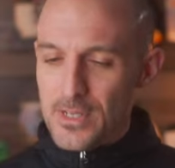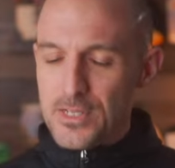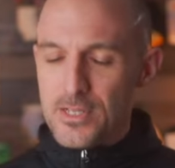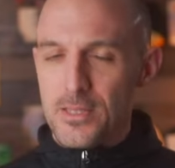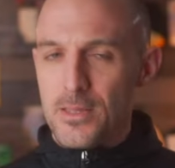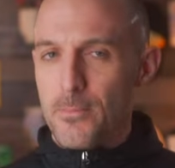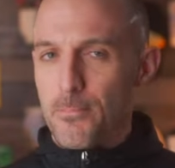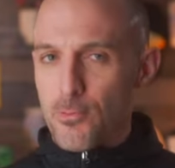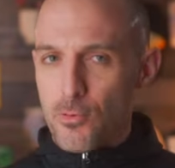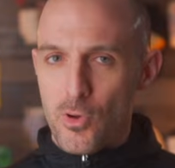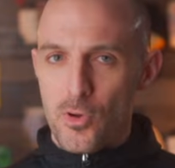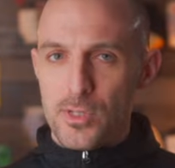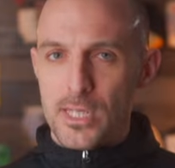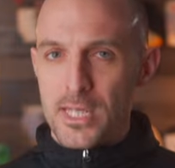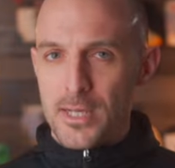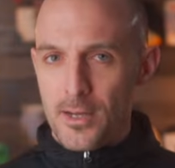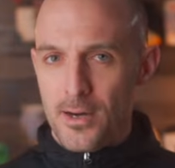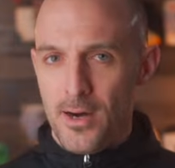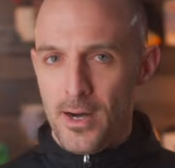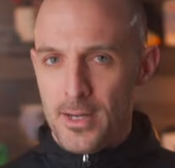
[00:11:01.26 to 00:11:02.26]
into the pros
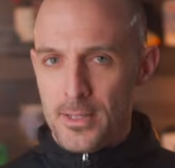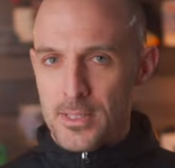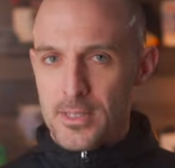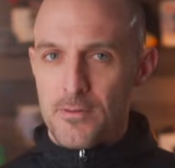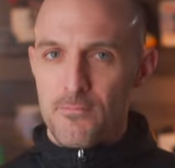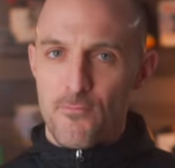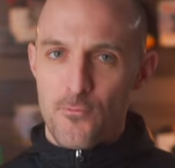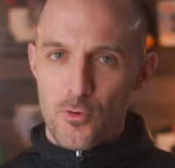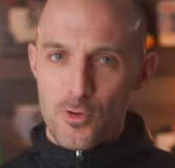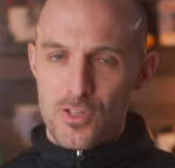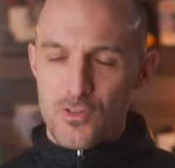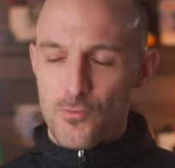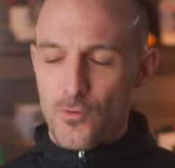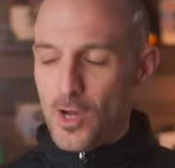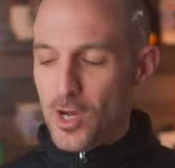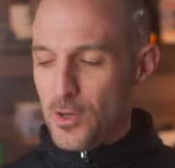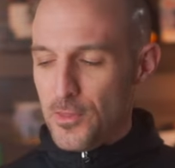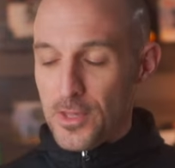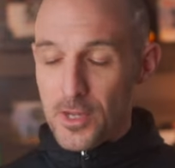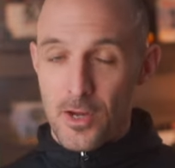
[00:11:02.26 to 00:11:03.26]
and cons. First of
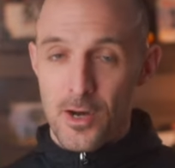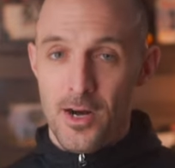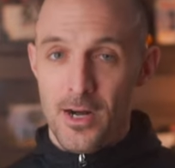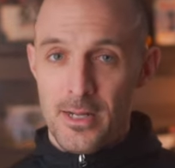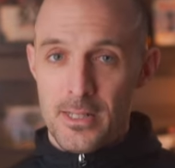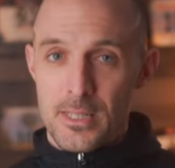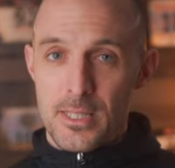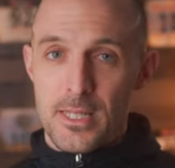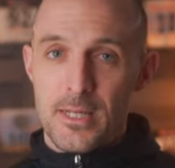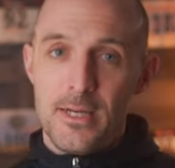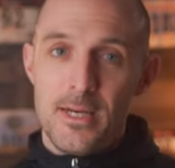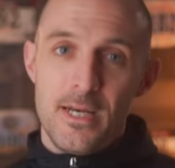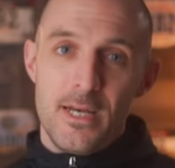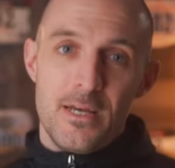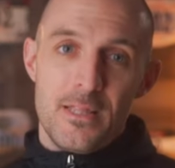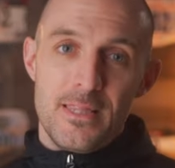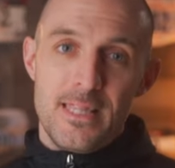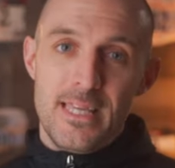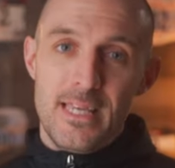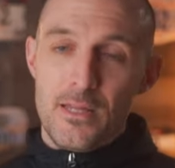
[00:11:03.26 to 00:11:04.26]
all, the cons.
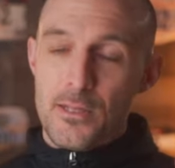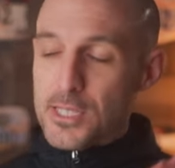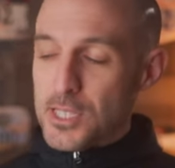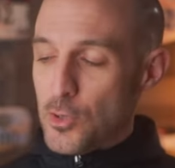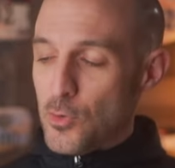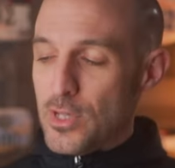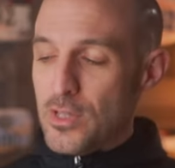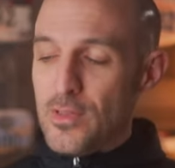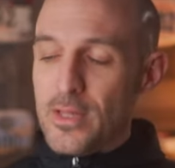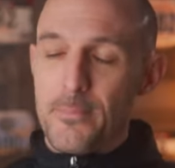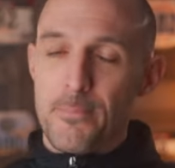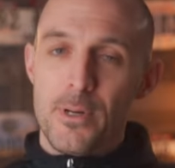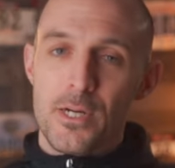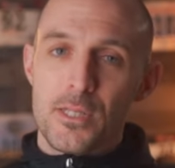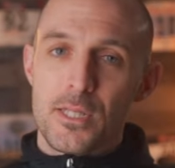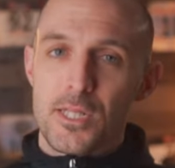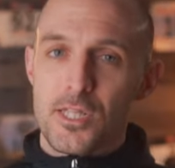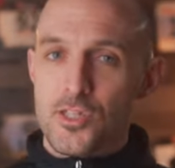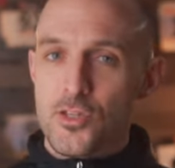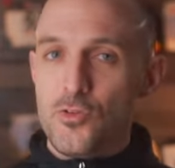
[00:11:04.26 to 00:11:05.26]
The Sony
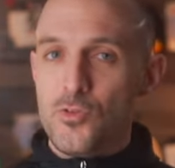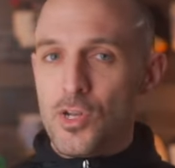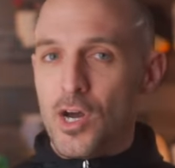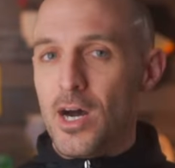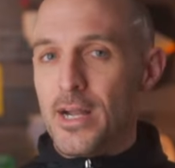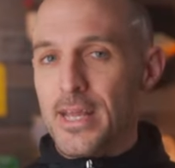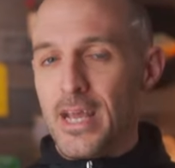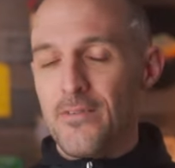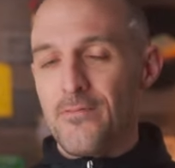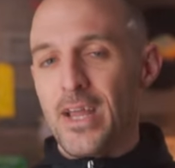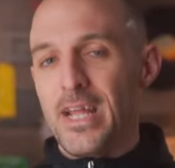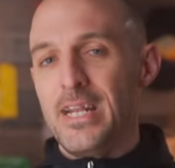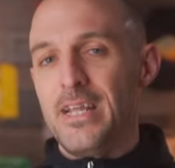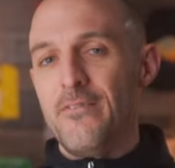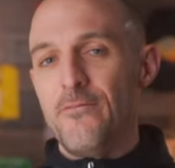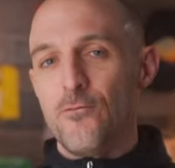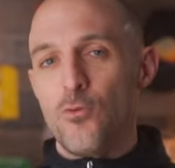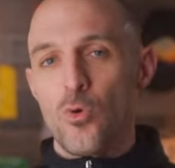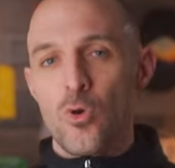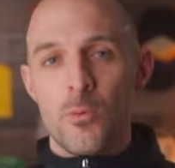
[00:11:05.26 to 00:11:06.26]
LinkBuds do not have any
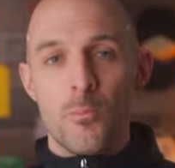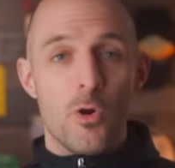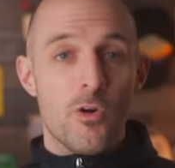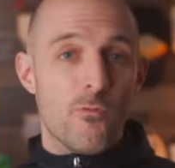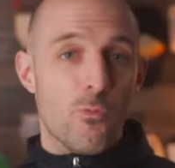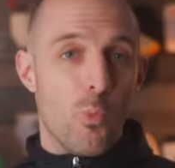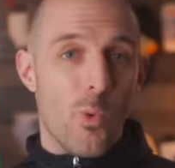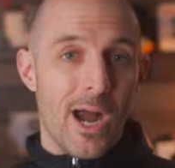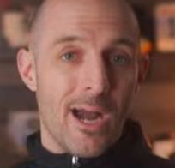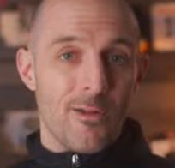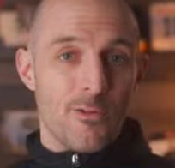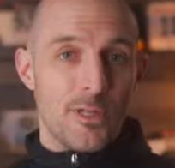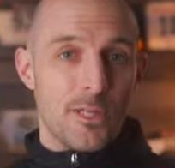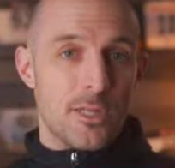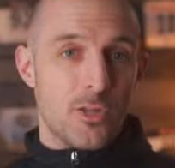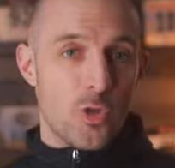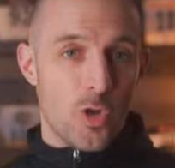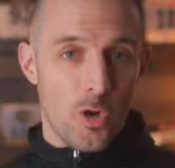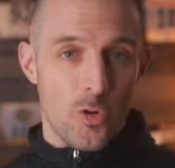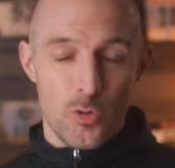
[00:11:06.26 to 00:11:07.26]
form of wireless
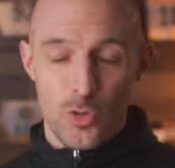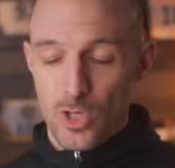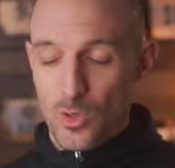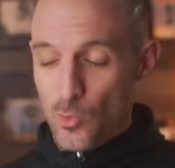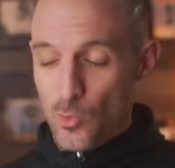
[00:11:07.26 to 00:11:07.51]
charging,